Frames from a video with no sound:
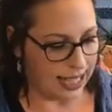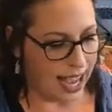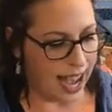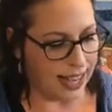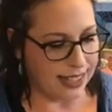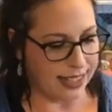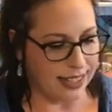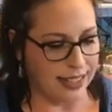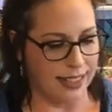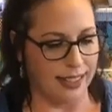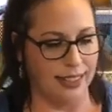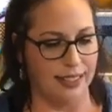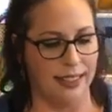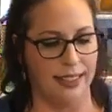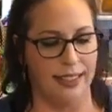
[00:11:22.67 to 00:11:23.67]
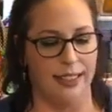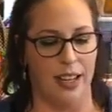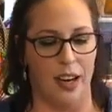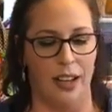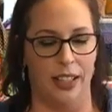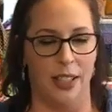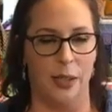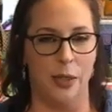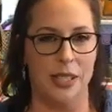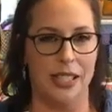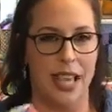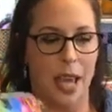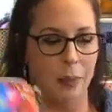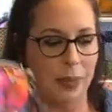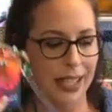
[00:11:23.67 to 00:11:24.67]
like that, our little
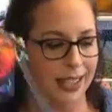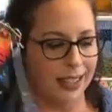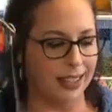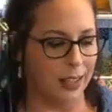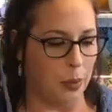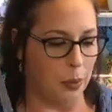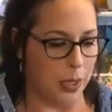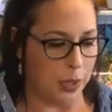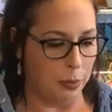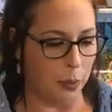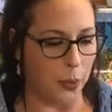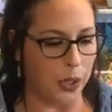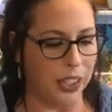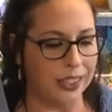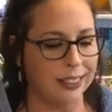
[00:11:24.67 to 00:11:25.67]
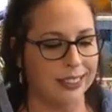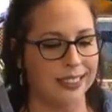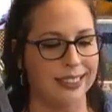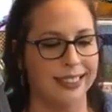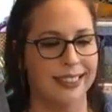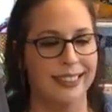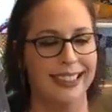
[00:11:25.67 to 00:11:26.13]
Sammy was born.